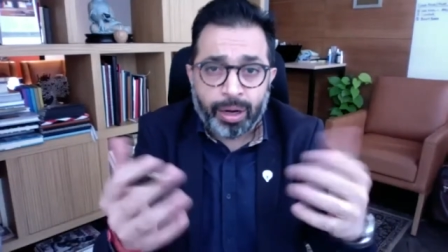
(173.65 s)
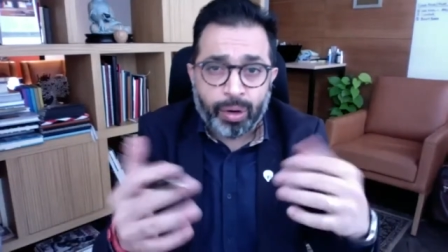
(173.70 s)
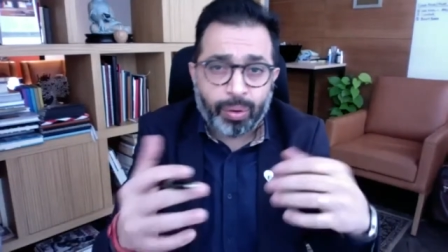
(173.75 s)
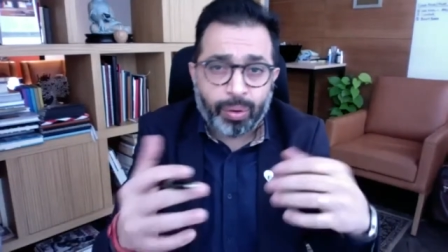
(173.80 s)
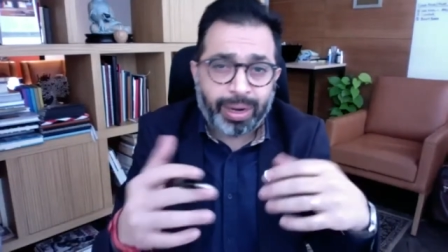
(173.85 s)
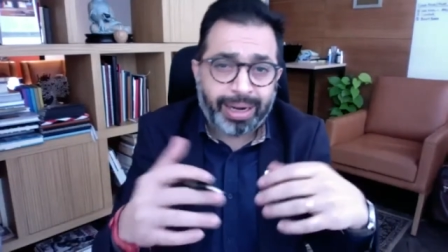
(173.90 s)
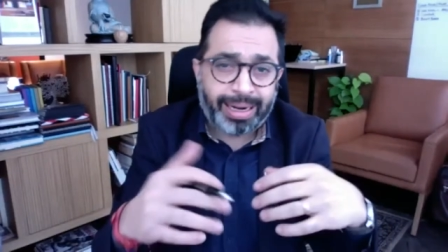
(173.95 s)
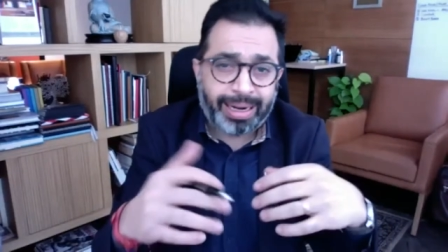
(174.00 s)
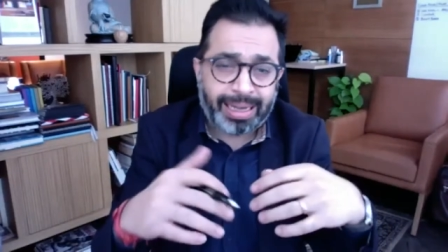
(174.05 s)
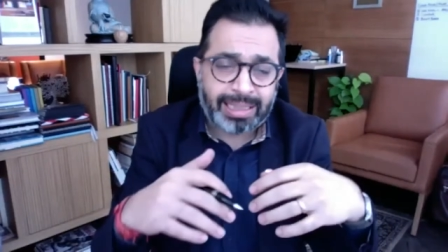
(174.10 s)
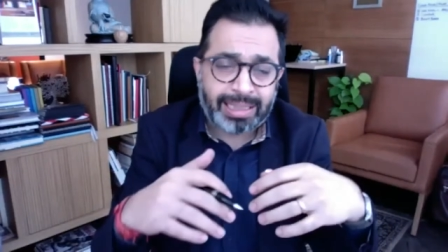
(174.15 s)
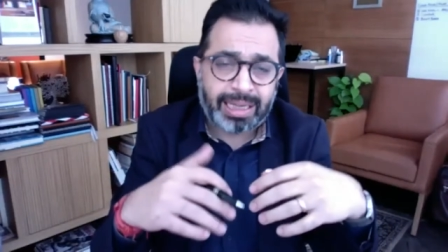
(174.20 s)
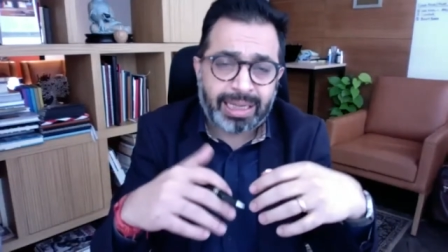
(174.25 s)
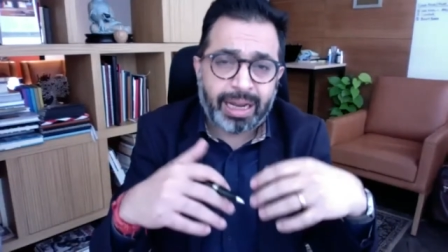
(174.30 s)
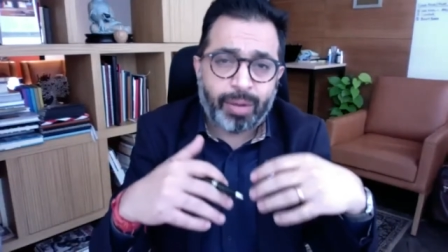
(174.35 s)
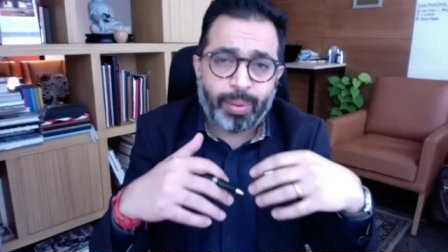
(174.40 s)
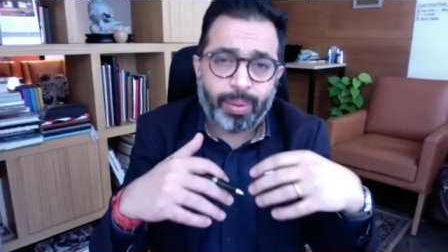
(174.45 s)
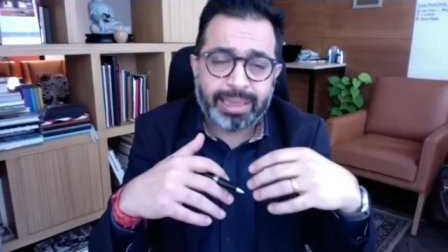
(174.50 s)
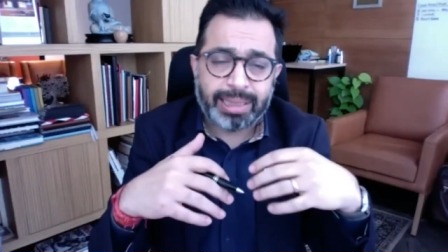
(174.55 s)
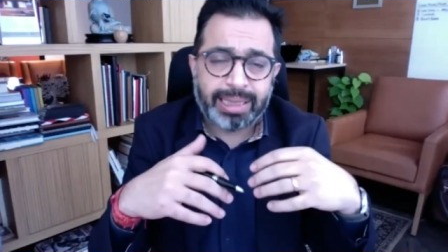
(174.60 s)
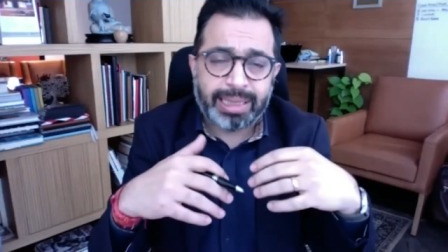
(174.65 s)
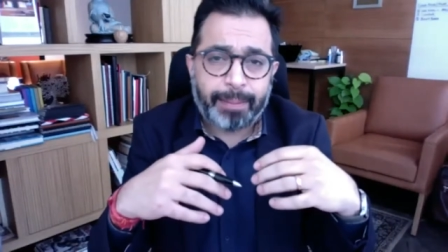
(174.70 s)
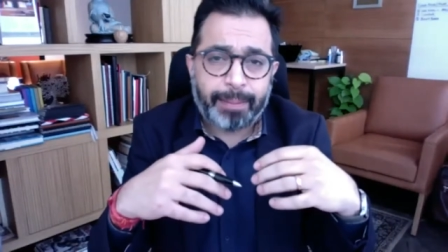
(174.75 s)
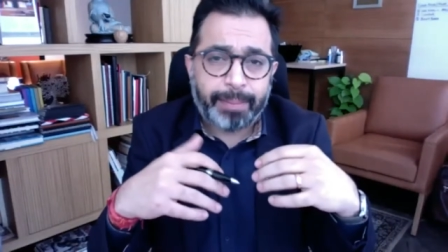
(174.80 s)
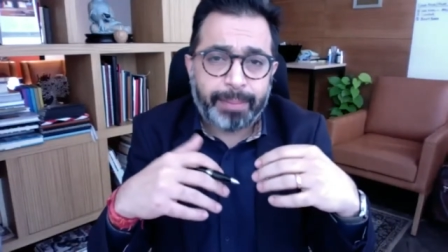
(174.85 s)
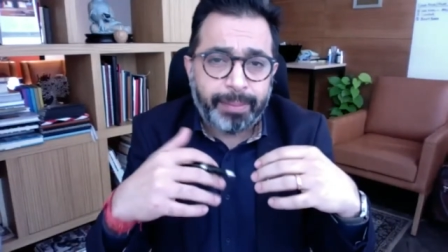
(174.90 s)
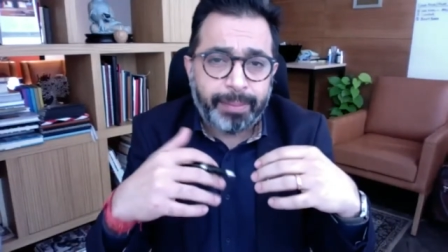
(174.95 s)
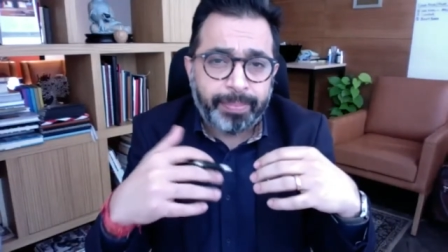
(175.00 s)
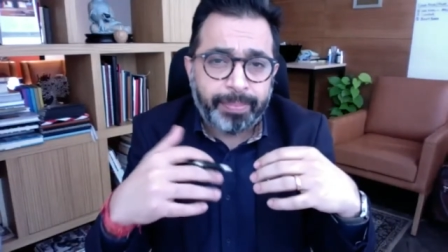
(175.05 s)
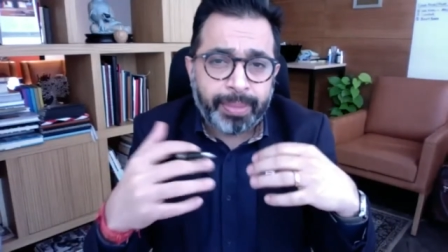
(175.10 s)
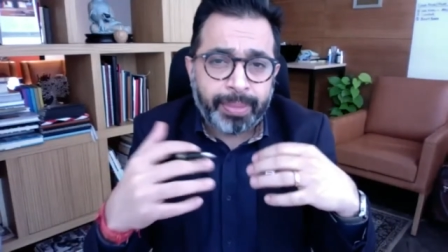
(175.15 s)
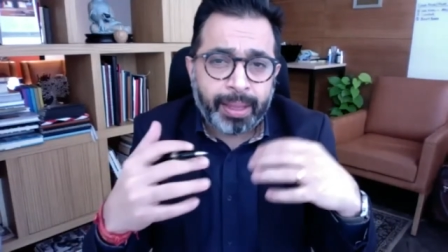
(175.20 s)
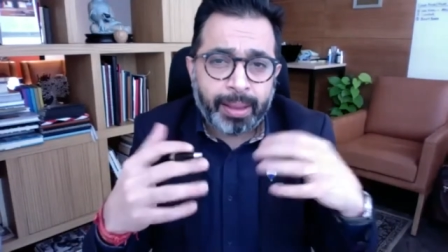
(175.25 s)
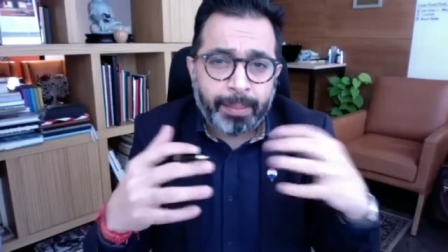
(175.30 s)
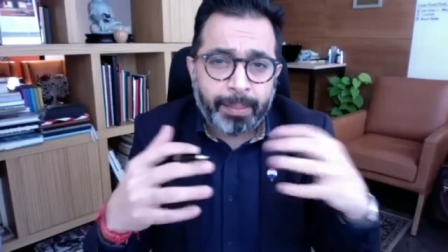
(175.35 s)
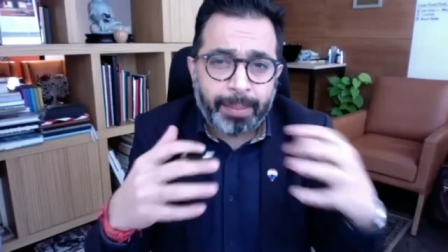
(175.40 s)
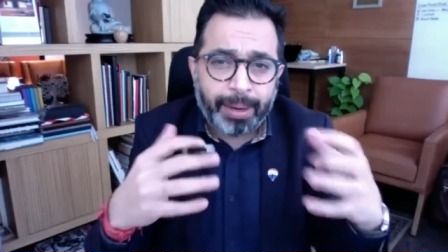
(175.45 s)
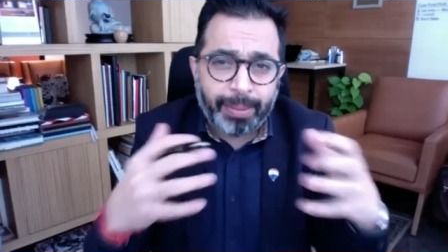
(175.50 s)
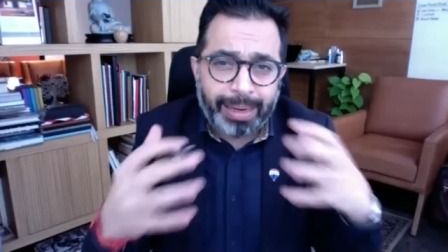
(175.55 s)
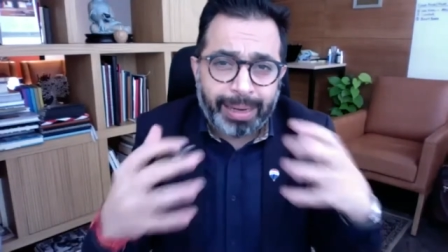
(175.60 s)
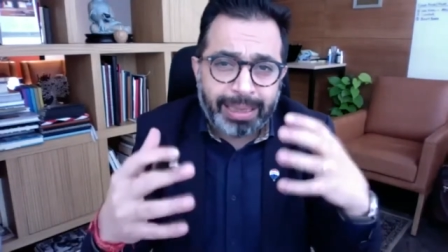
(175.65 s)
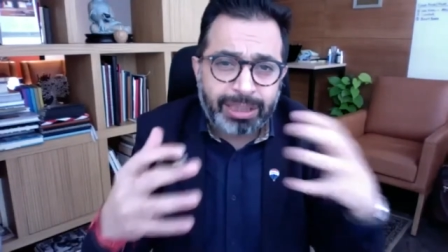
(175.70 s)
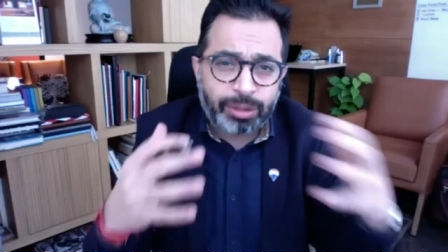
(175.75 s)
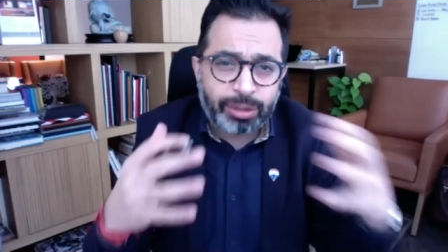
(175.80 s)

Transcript: look at tesla what has happened but when a